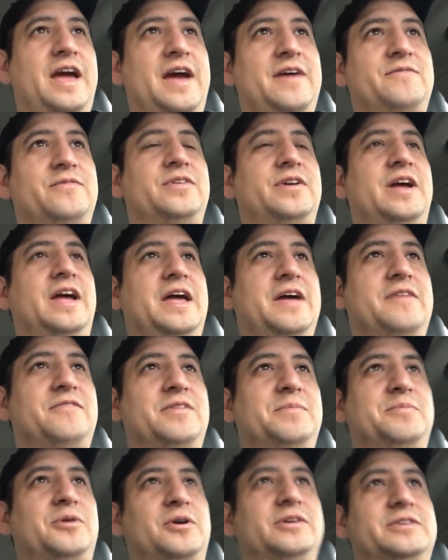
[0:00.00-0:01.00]

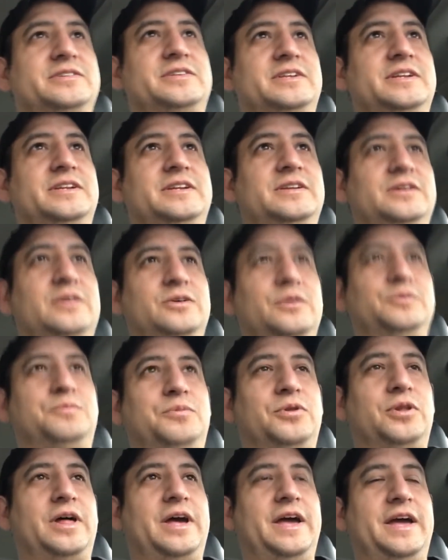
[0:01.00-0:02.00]
Every person who
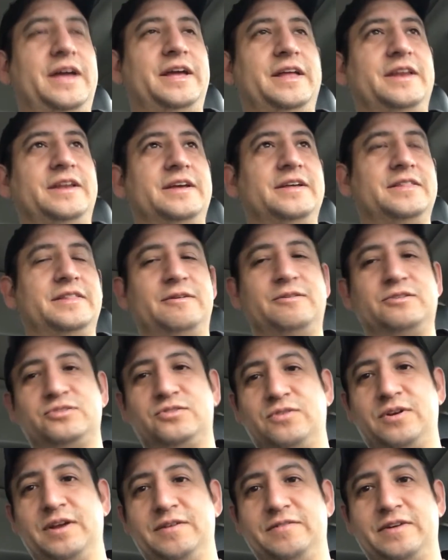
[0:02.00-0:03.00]
played, there was
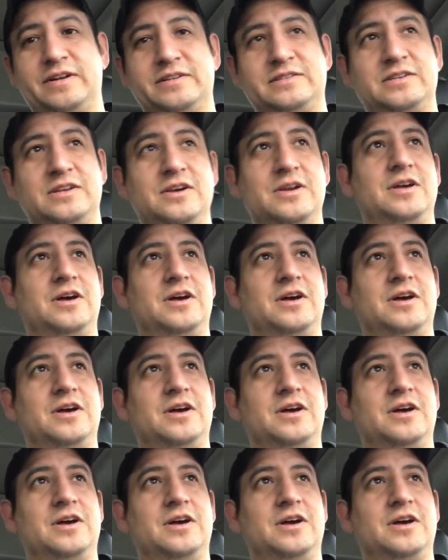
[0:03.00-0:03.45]
3 of us.